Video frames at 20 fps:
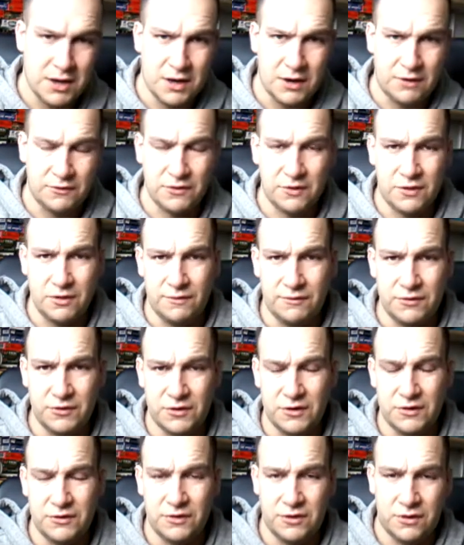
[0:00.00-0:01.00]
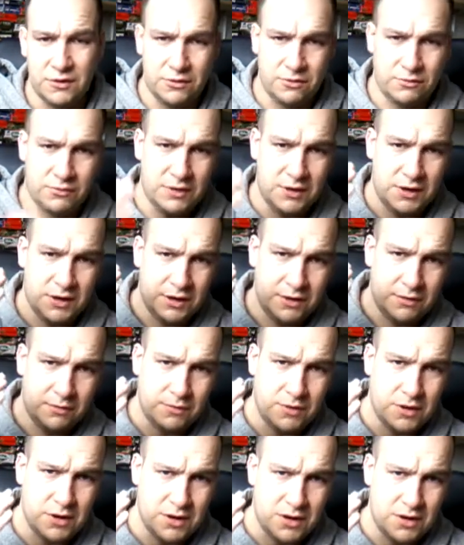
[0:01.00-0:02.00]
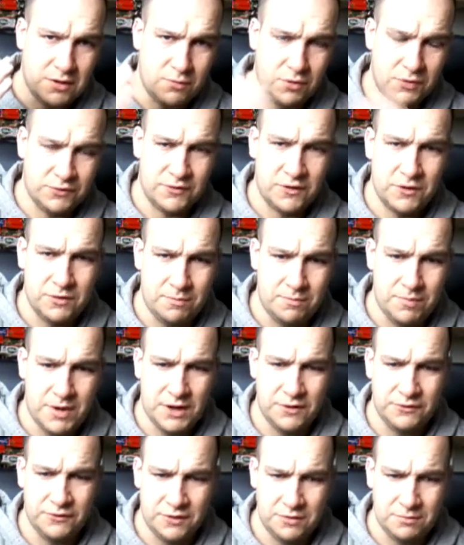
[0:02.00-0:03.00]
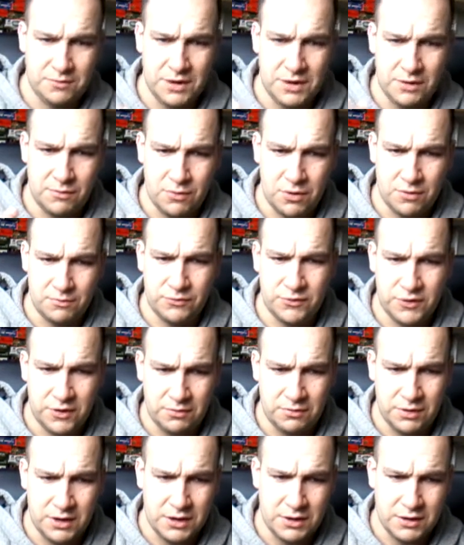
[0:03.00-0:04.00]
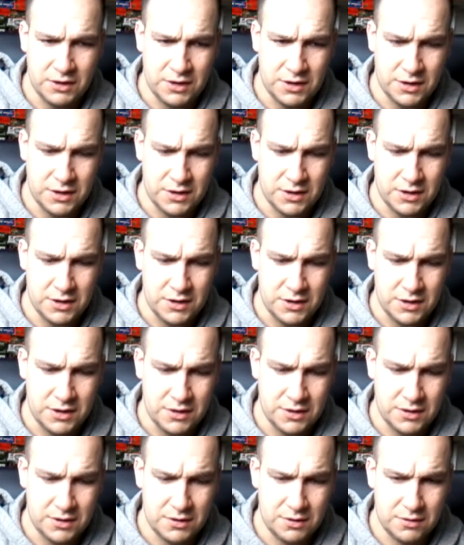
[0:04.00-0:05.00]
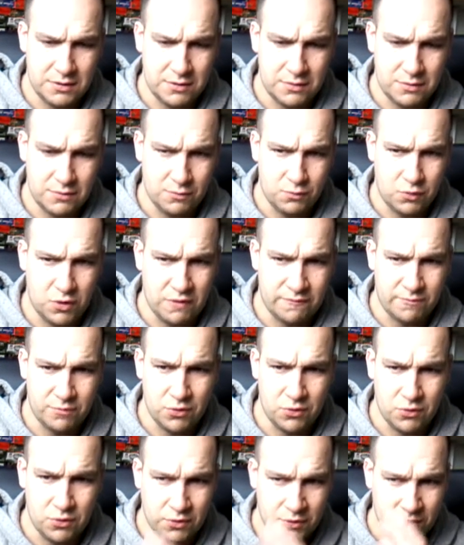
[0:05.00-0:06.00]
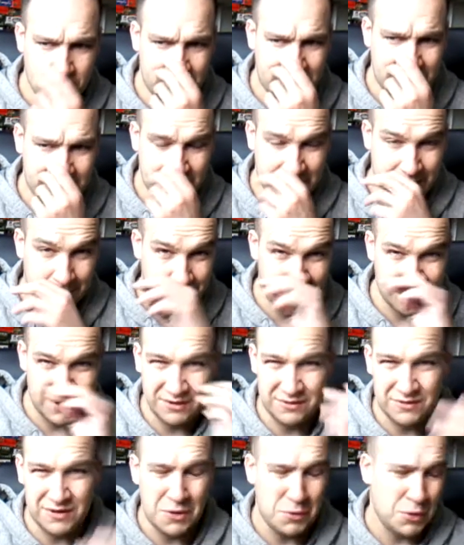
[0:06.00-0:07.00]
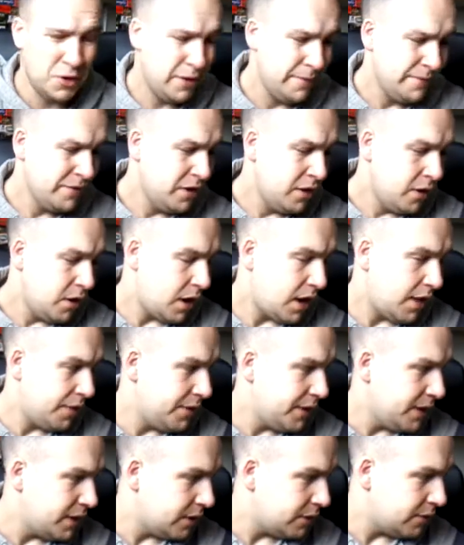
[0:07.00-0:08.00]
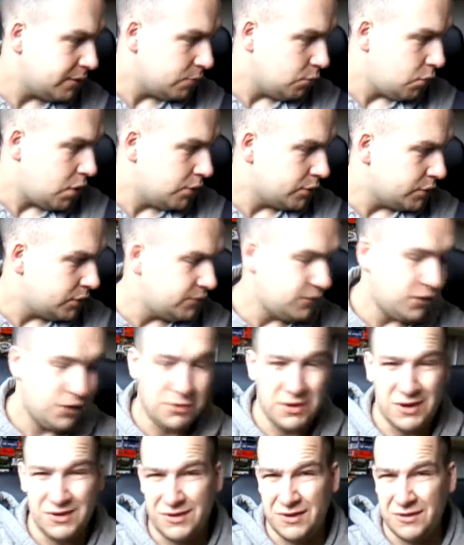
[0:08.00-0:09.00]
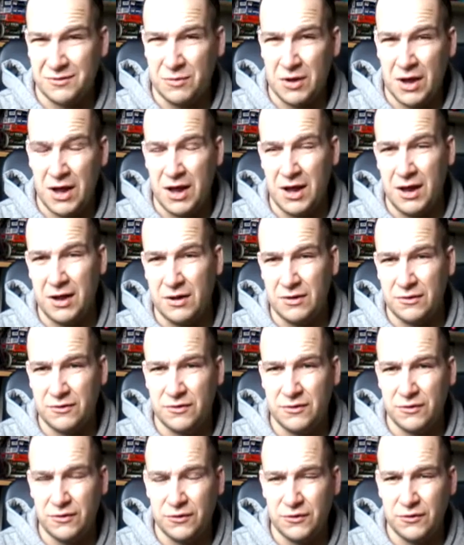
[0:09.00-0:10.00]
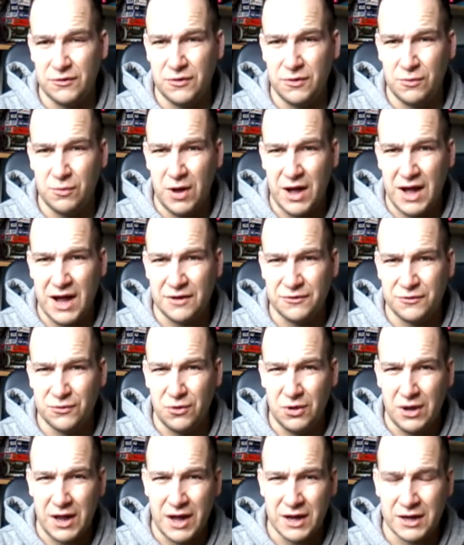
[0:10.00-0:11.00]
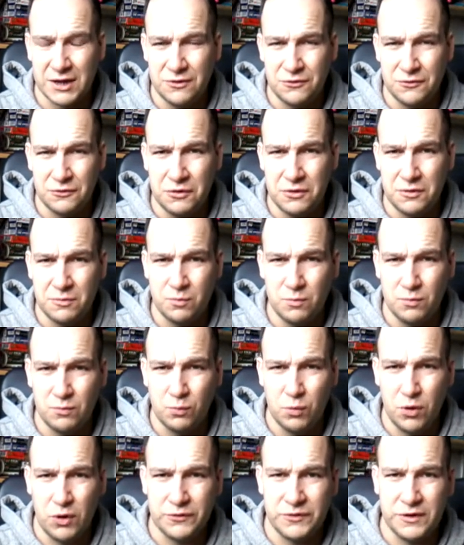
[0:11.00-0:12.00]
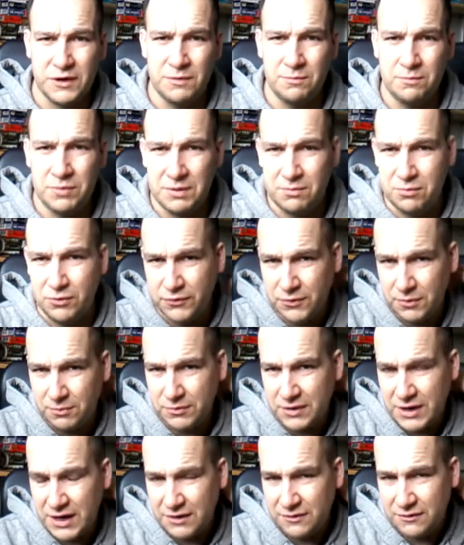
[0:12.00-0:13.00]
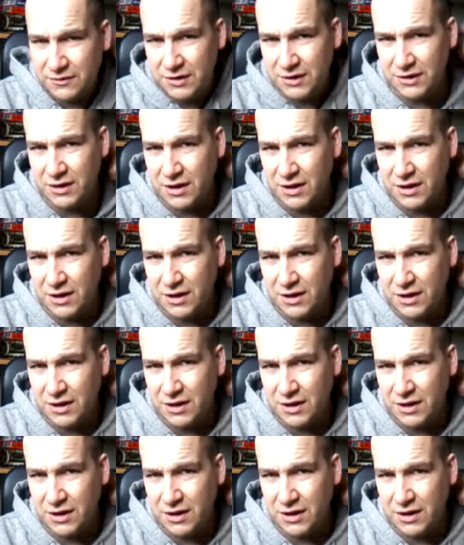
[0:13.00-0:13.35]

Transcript: I was going to obviously do the what's on the bench at the minute, what I'm doing, what I bought and all that type of thing. So I think what I'm going to do is just do what I sort of like, enjoy watching in people's updates, and